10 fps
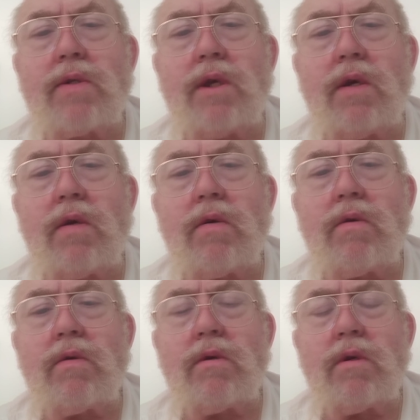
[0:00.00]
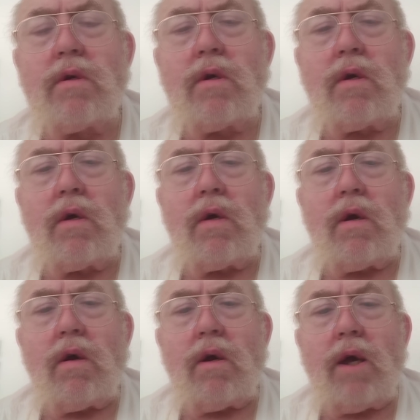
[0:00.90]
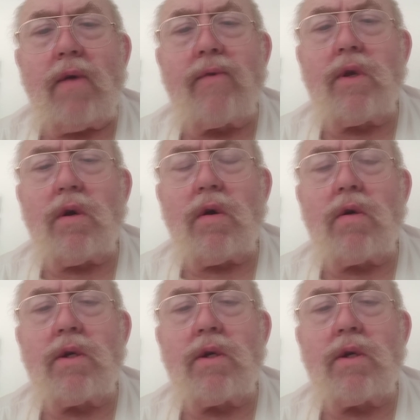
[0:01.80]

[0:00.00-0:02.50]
there are having a hard